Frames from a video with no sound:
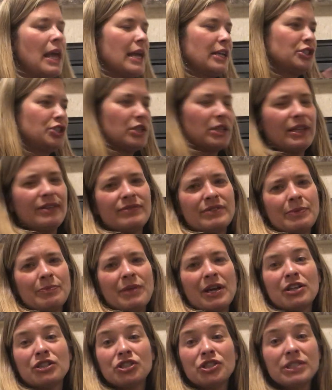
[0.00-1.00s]
And she leaves them
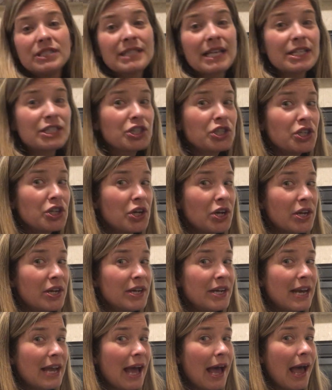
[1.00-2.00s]
there and she says, "Good
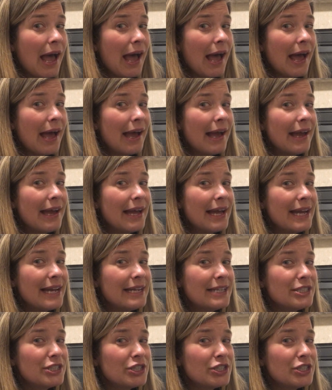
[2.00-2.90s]
night,